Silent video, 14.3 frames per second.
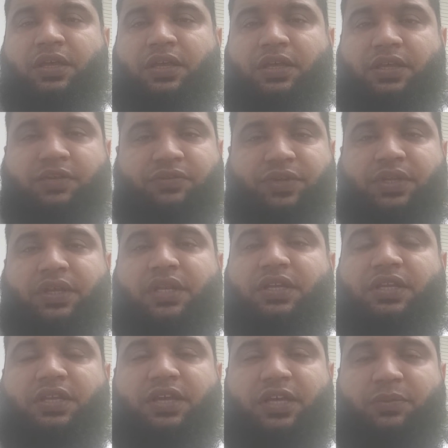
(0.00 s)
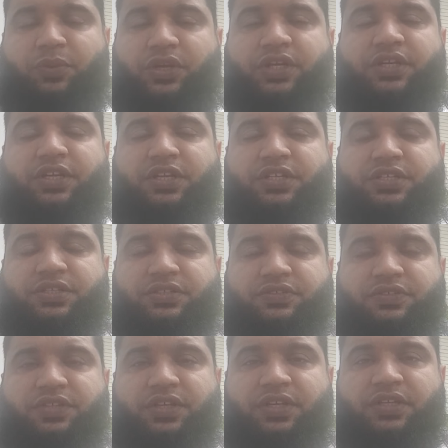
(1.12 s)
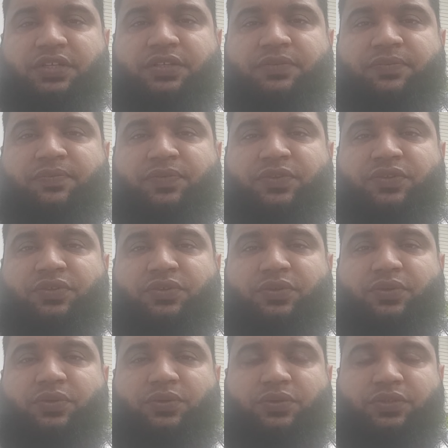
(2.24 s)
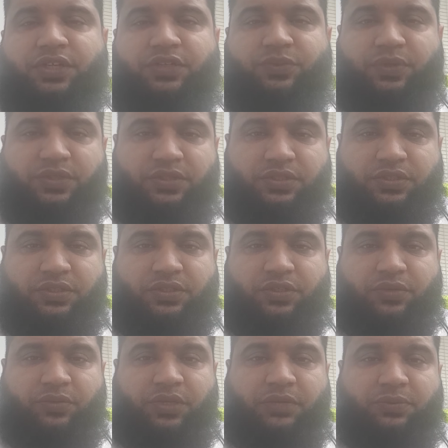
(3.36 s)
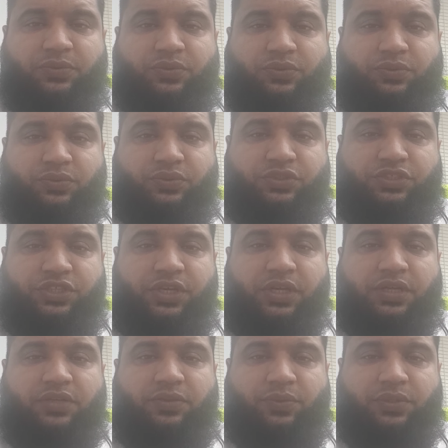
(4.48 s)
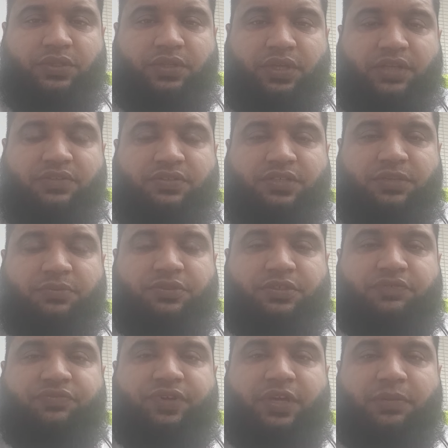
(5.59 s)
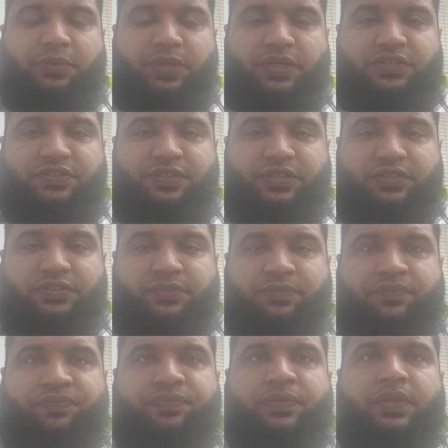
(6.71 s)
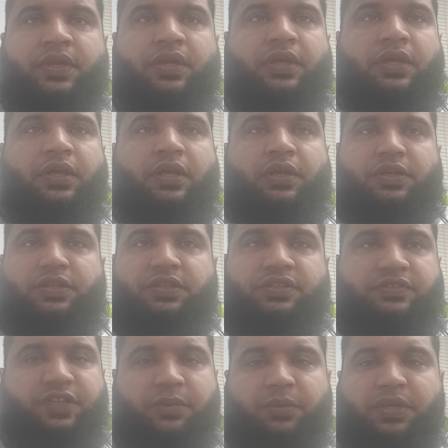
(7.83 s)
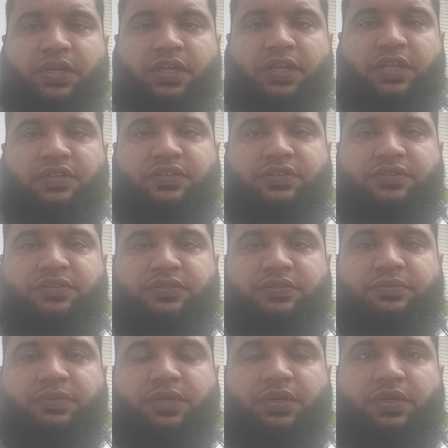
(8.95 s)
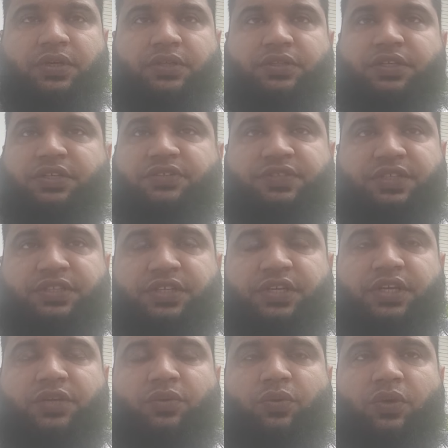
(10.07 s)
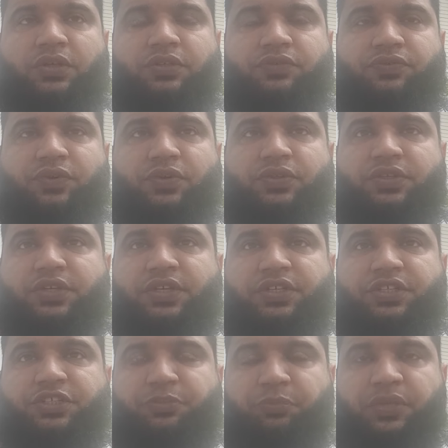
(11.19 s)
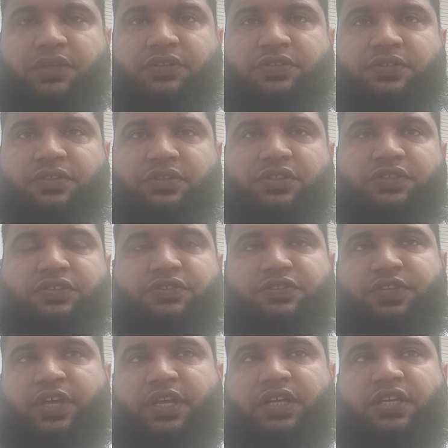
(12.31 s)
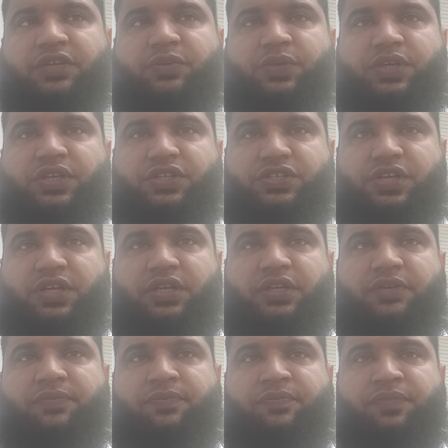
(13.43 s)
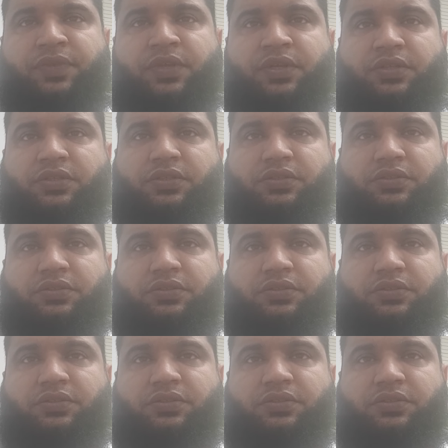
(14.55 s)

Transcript: if any alkali carbonate reaction is there, so that one we have to check with ASTM C586. In this chemical analysis, there is nothing involved for the concrete mix. This is directly we are checking the